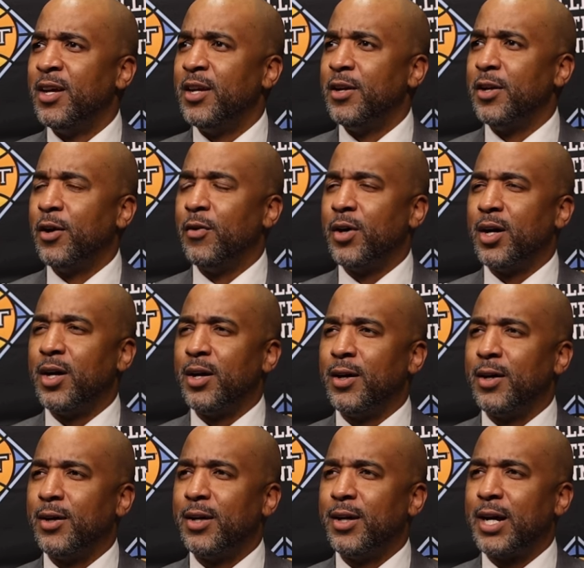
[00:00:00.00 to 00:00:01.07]
You
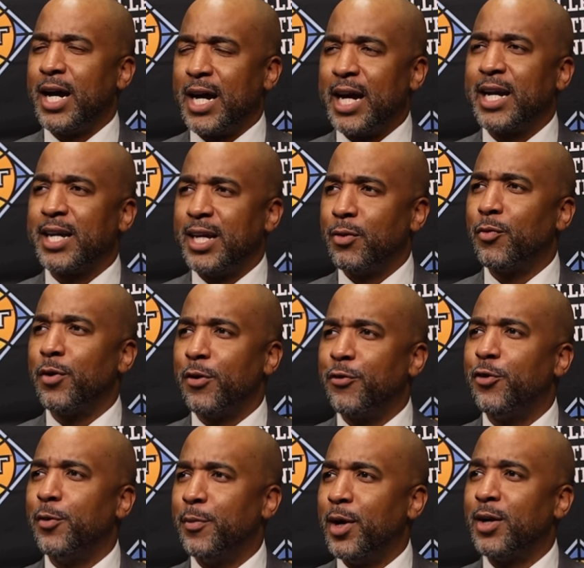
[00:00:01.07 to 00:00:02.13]
know, I get we're a
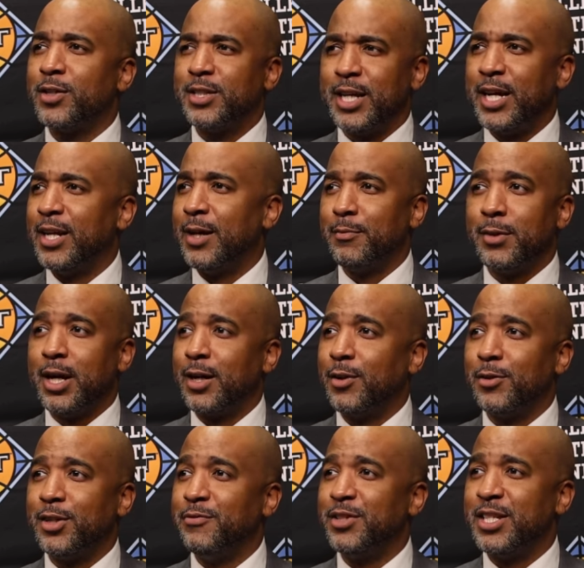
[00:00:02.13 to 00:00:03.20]
football state. I'm not
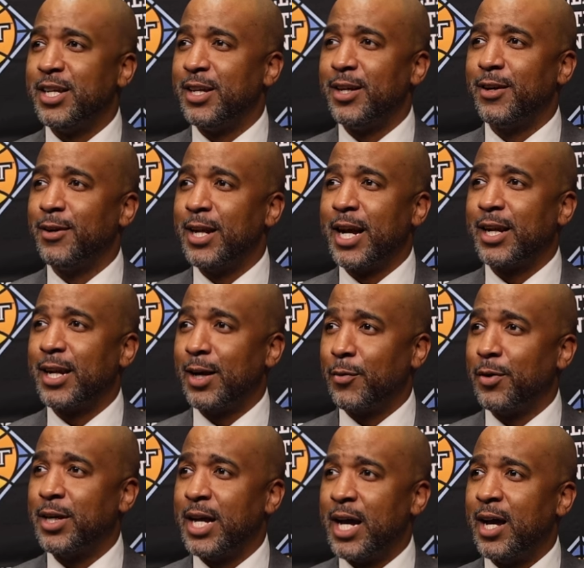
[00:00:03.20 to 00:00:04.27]
going to even sit here and act like
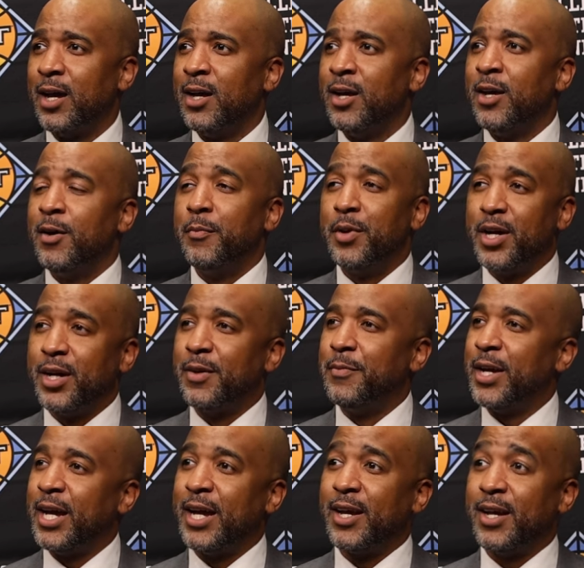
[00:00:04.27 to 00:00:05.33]
we're not. But,
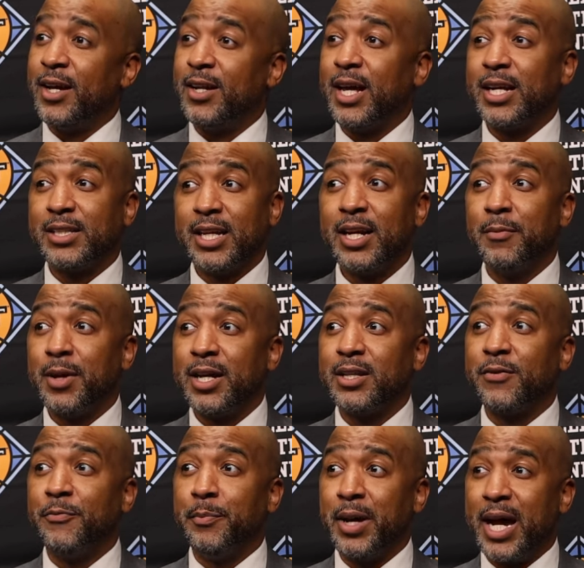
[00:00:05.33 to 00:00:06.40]
man, like, think about
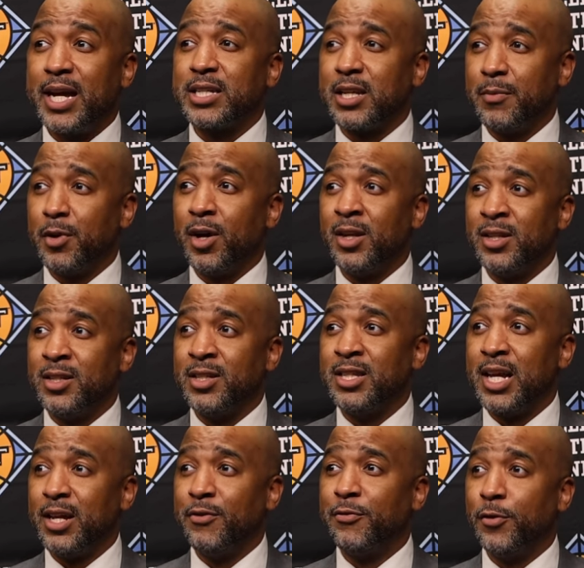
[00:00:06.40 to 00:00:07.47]
the basketball in the
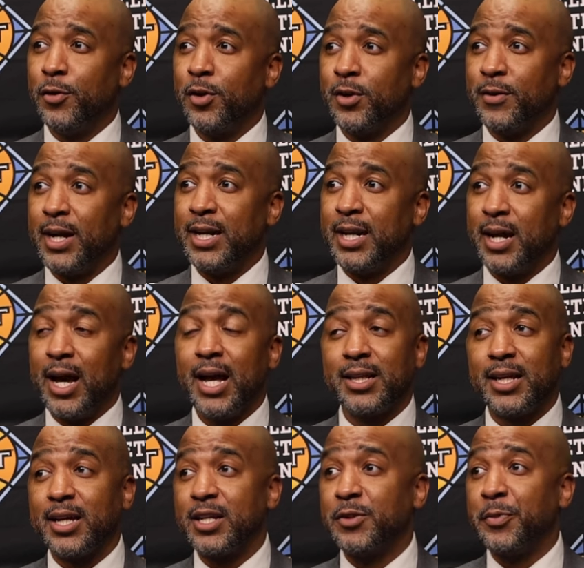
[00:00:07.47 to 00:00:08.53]
state of Florida right now. I
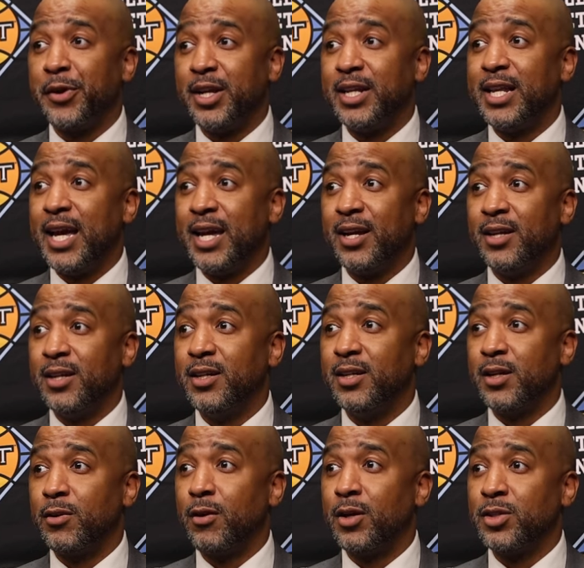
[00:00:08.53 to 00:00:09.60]
think it's pretty dang
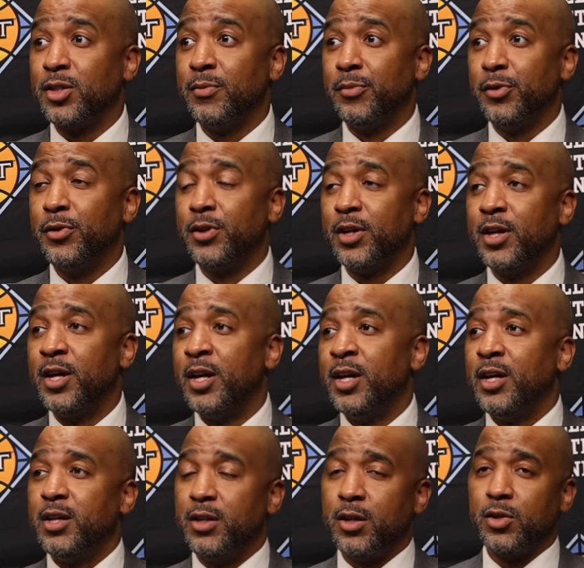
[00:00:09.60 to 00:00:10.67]
good across the board.
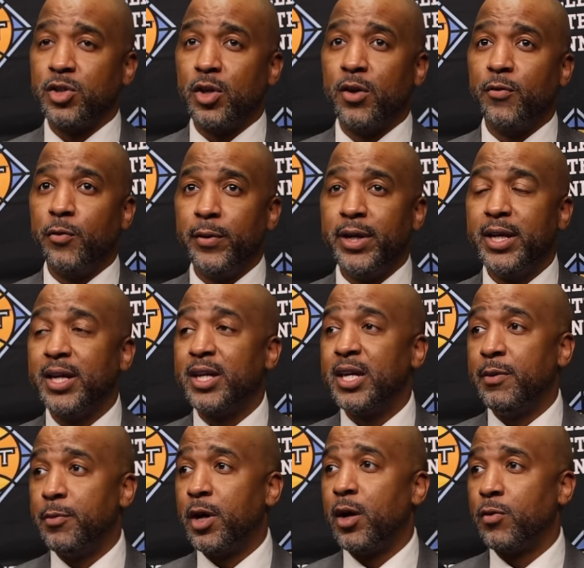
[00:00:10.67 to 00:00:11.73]
You know, so if we can
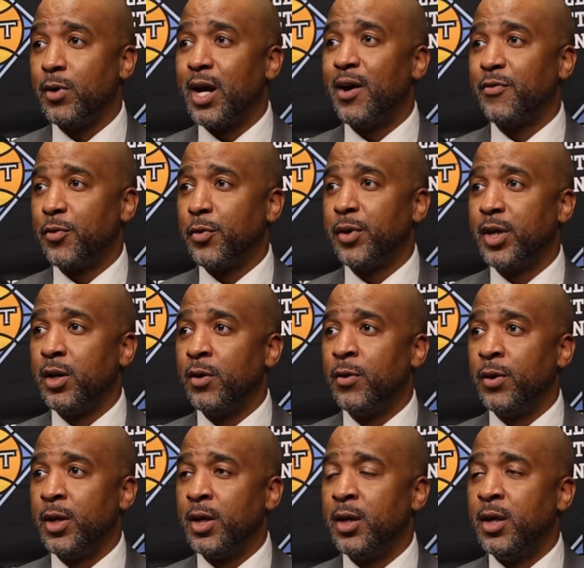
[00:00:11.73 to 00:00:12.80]
keep our rivalry
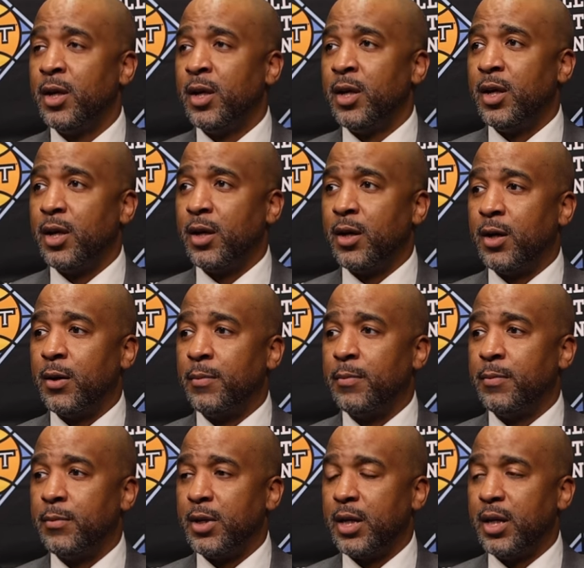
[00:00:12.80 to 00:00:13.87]
going,
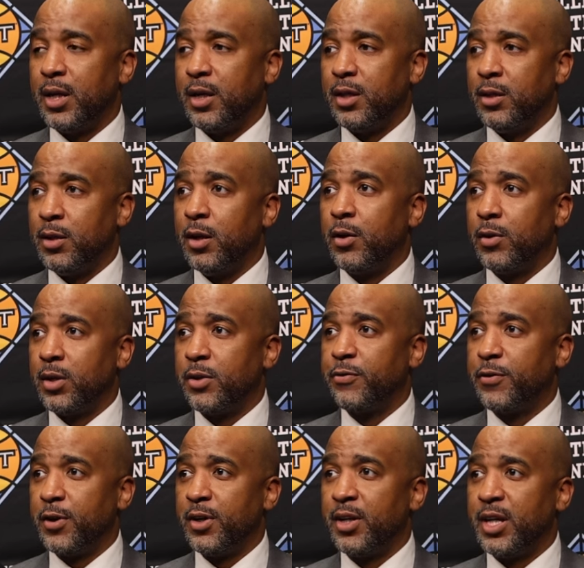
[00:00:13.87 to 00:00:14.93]
you know,
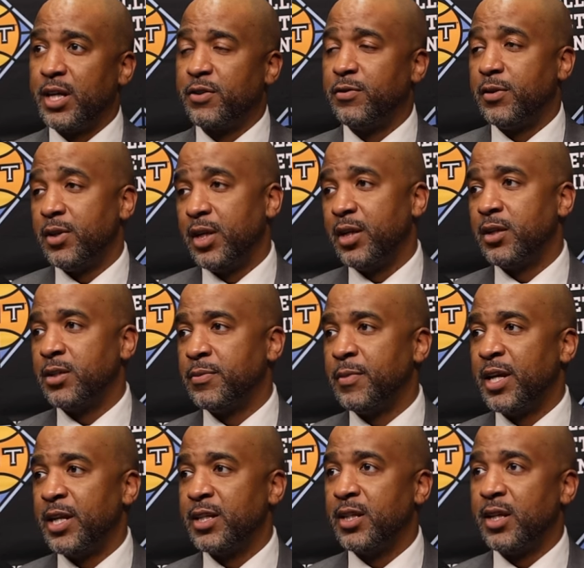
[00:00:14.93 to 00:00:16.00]
for the next few years,
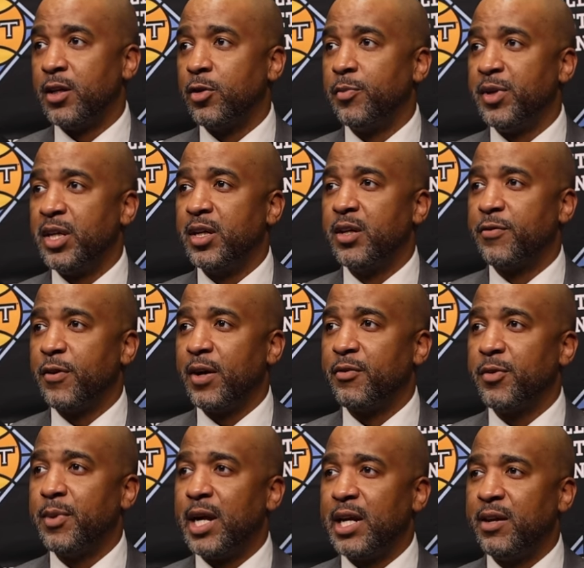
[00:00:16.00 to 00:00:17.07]
man, it'll be good for
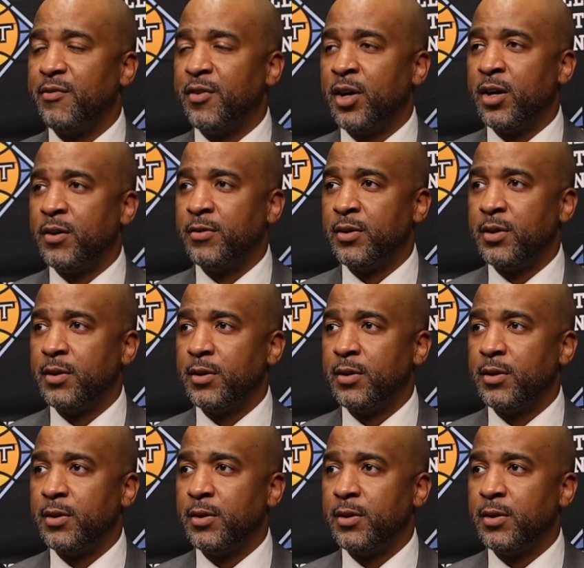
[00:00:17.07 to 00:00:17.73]
everybody involved.